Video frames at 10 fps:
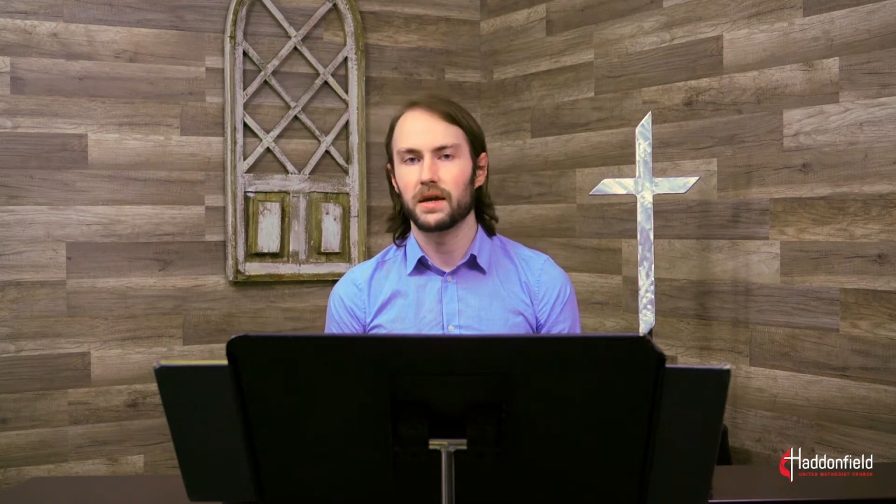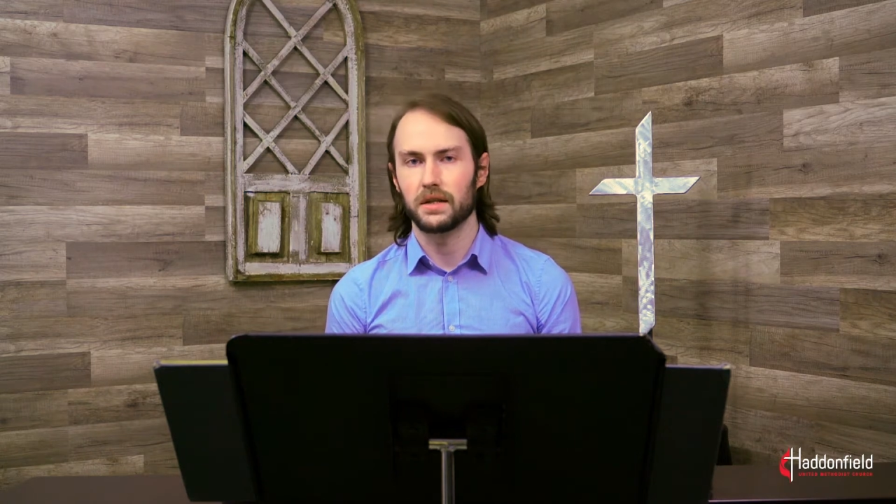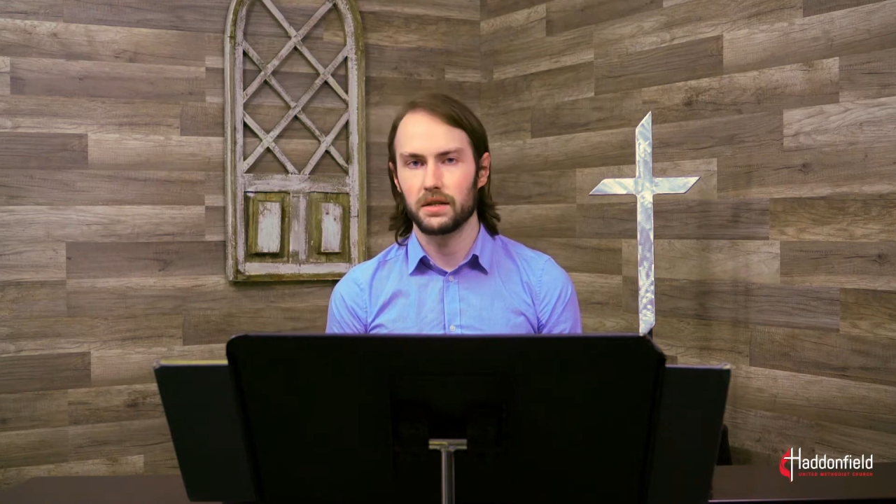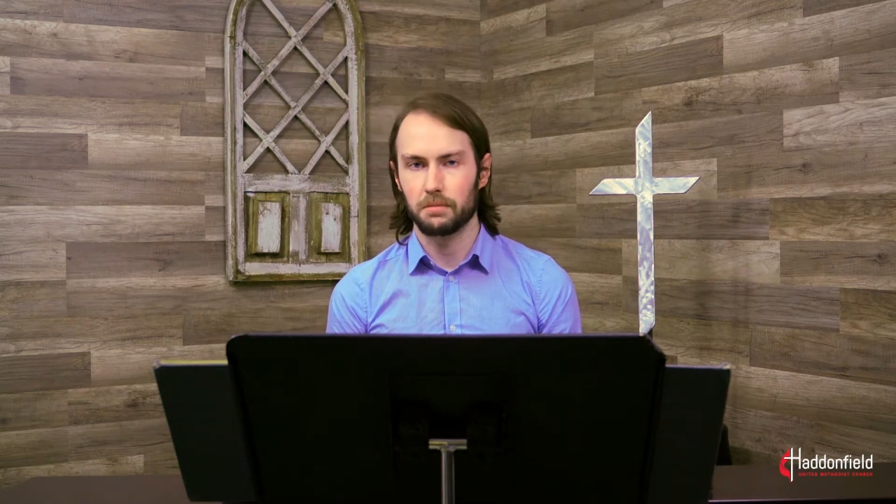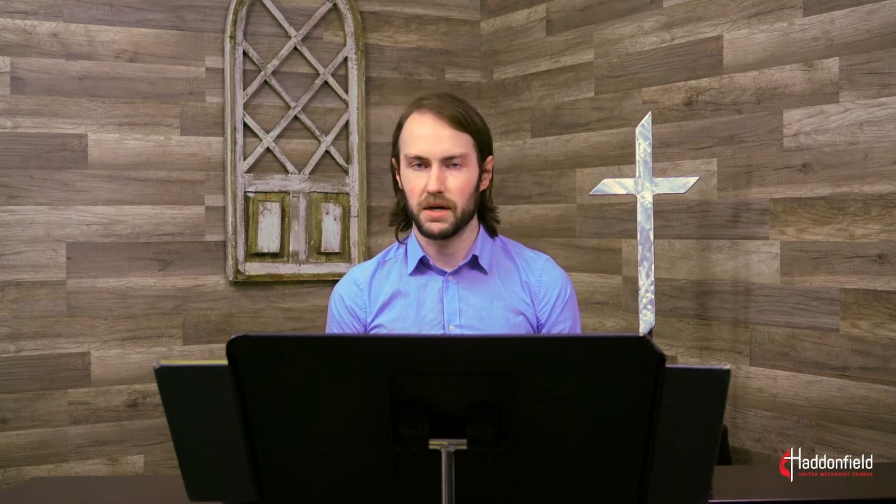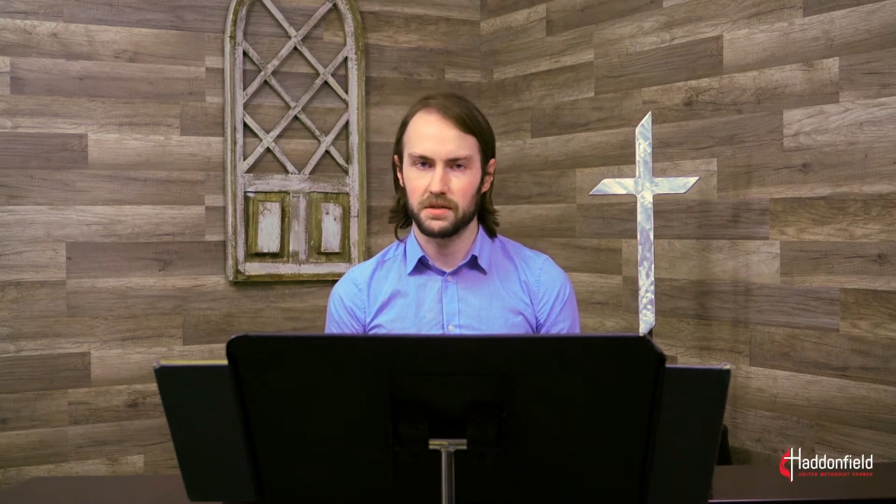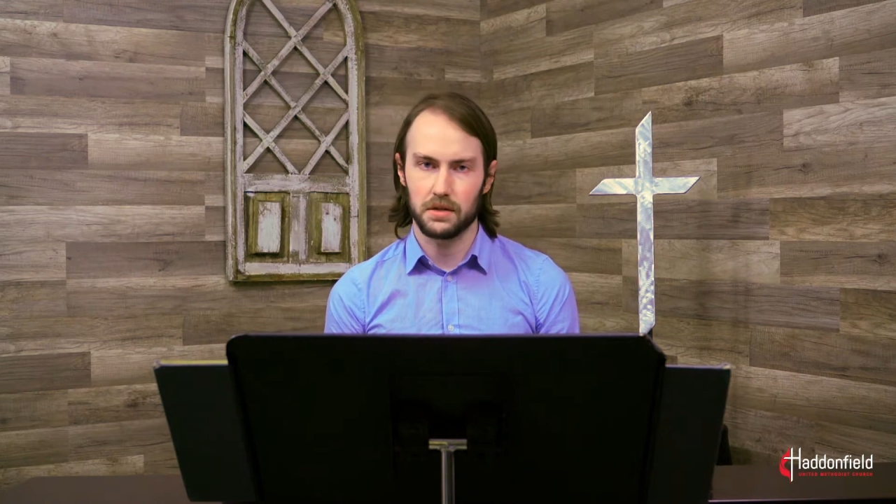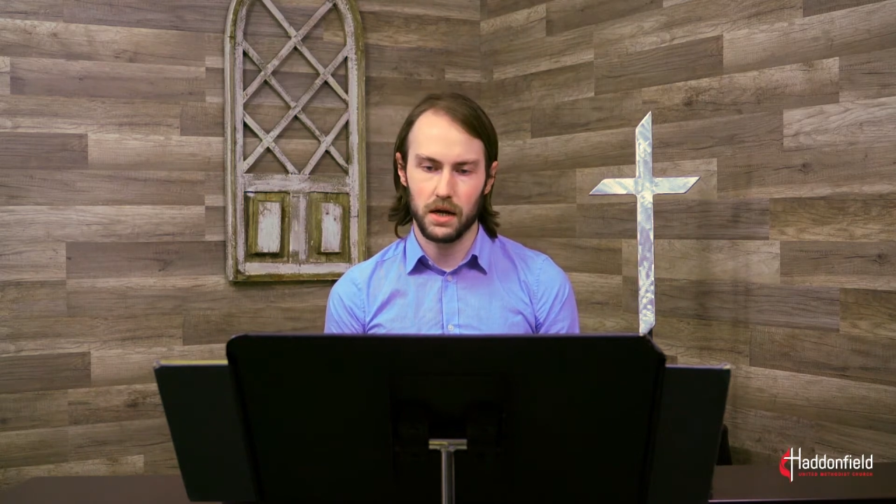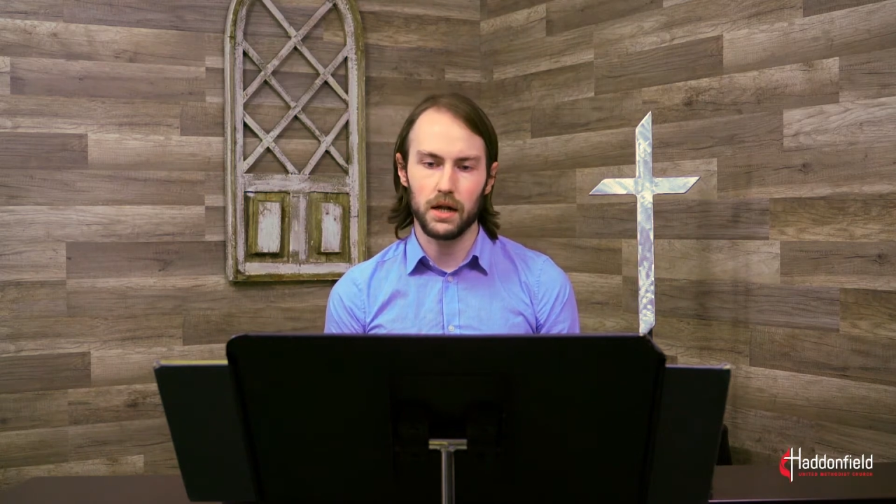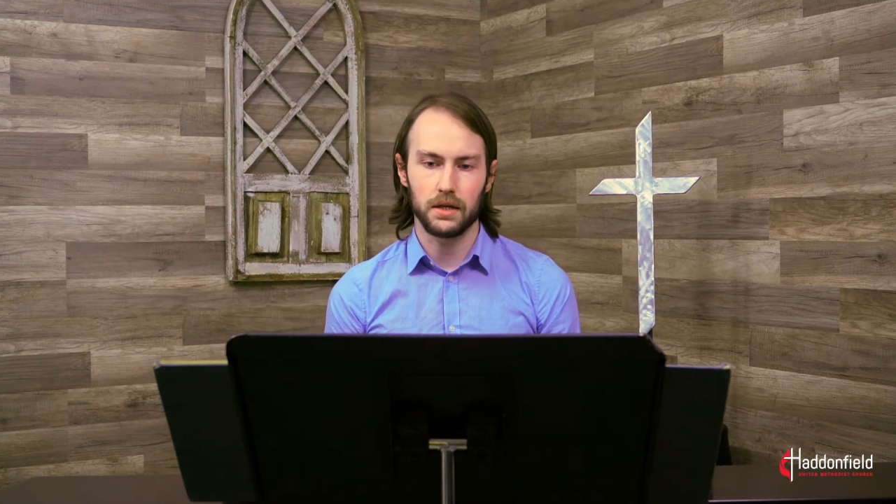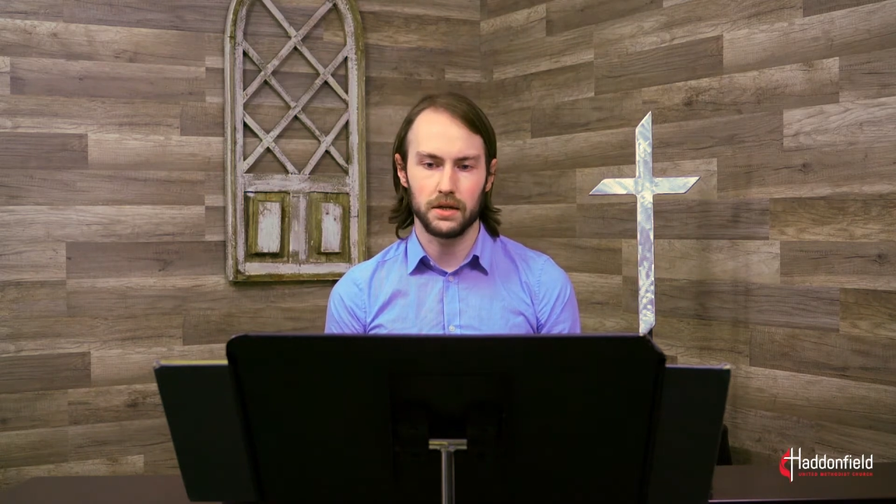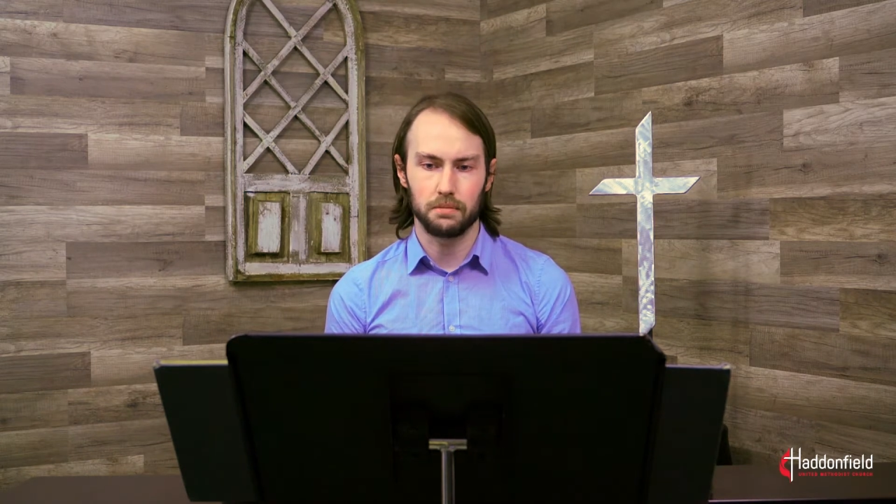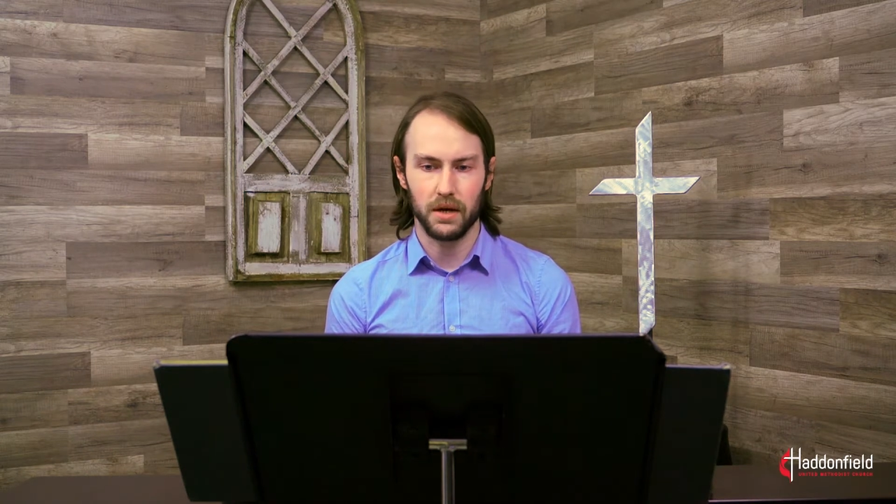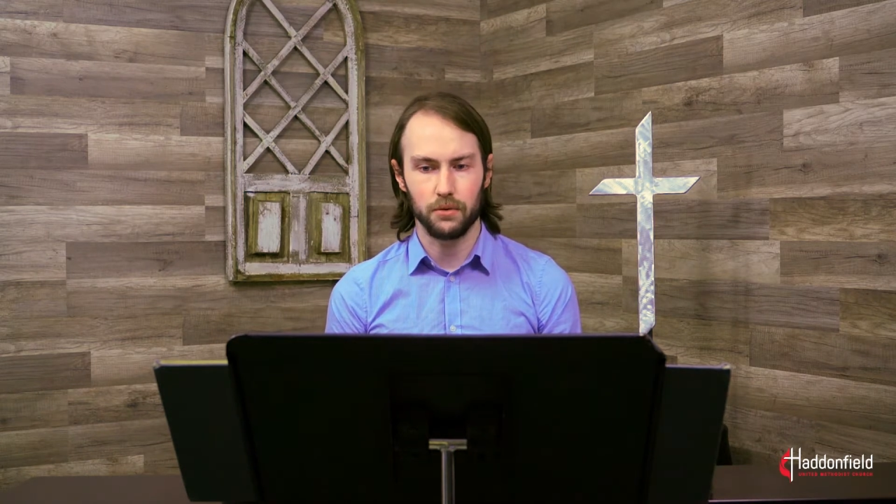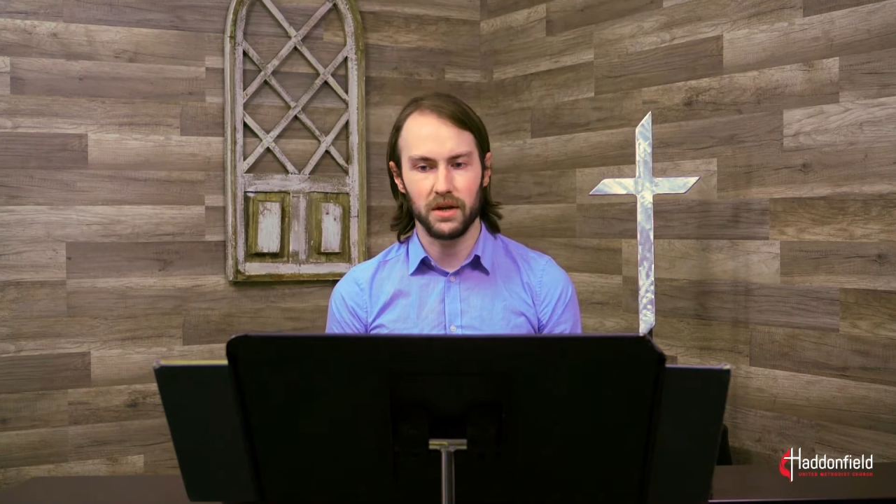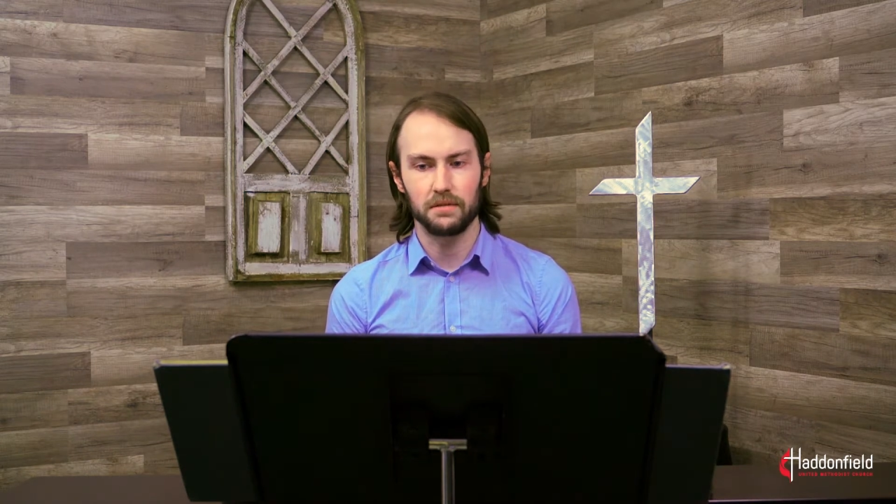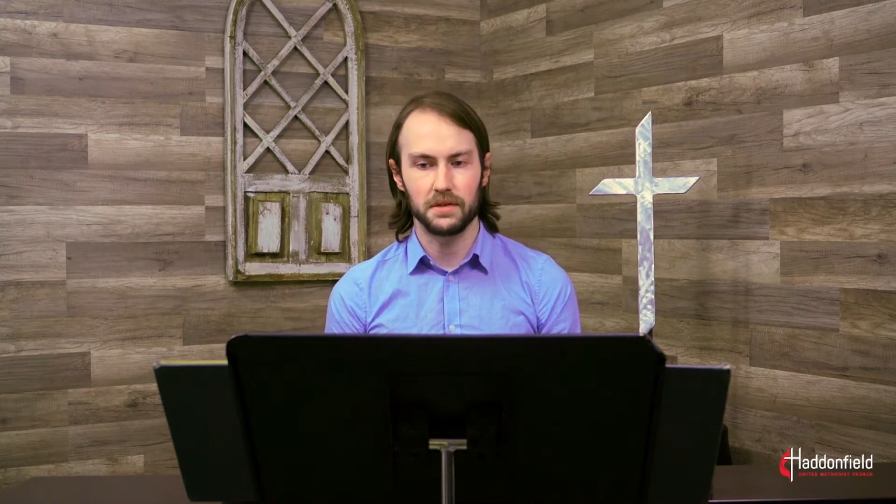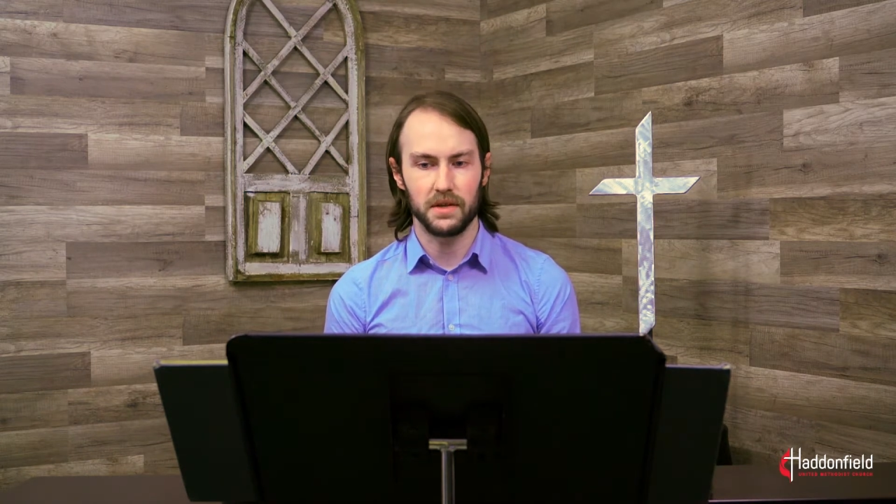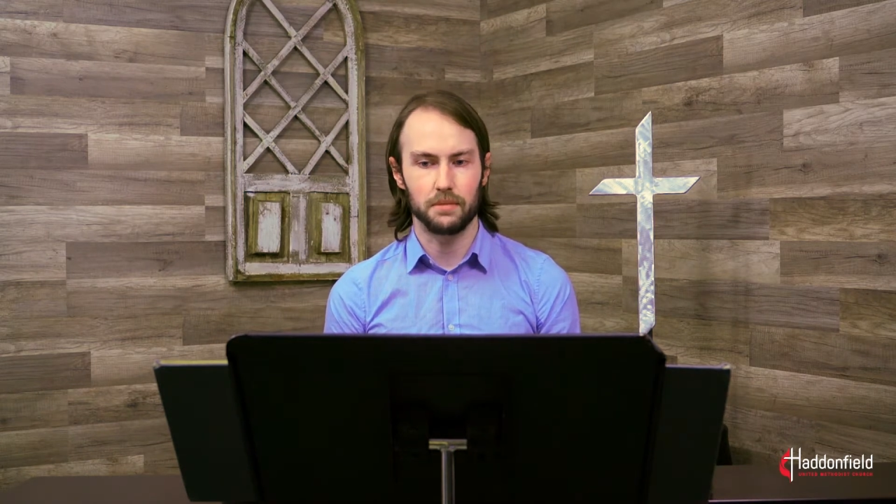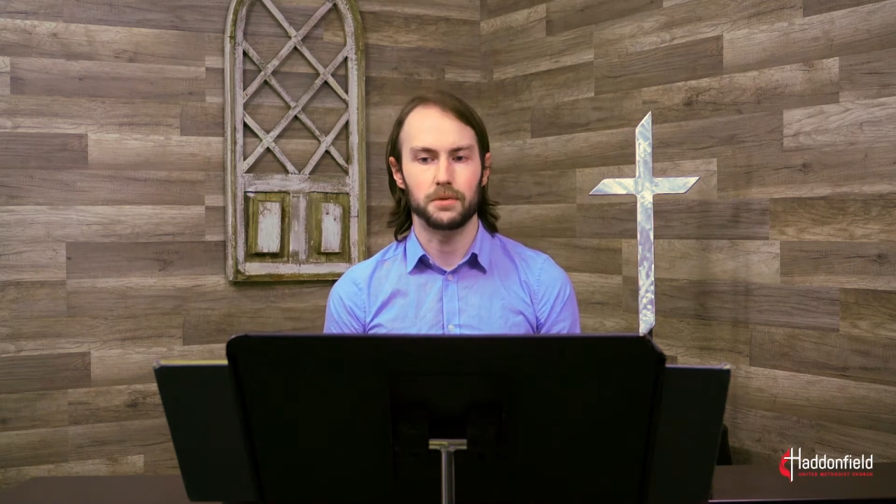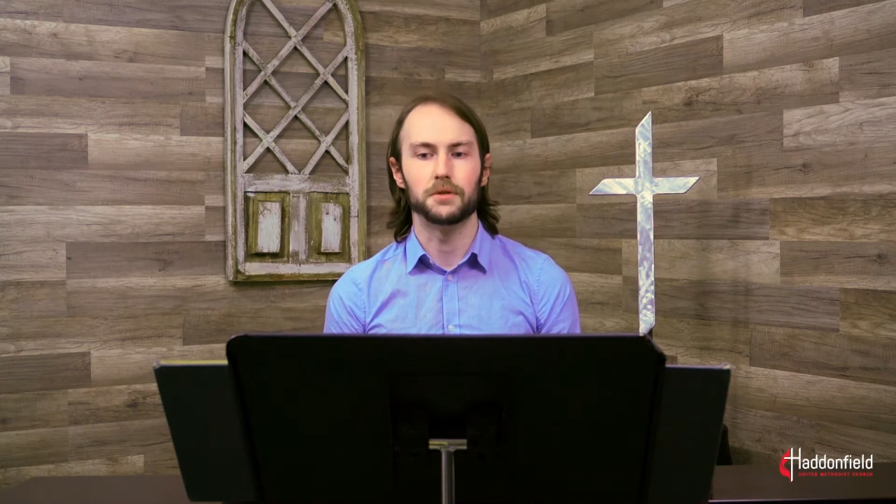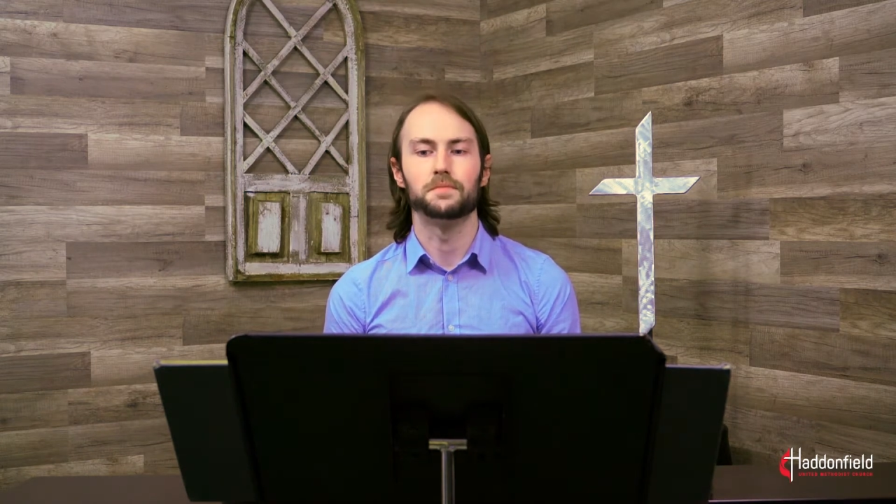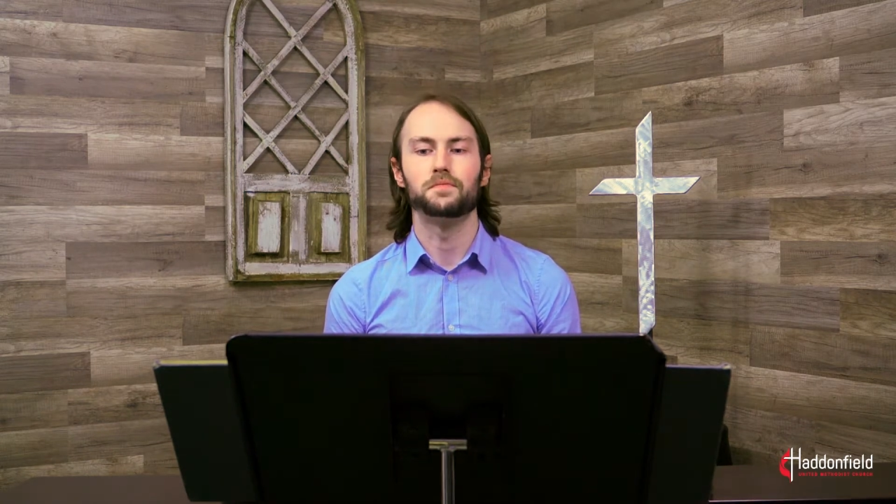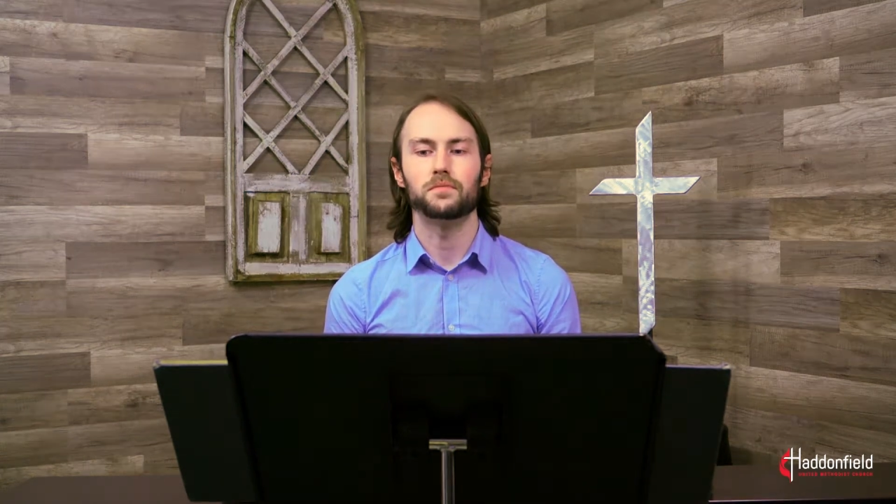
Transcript: and the Passacaglia, by way of example.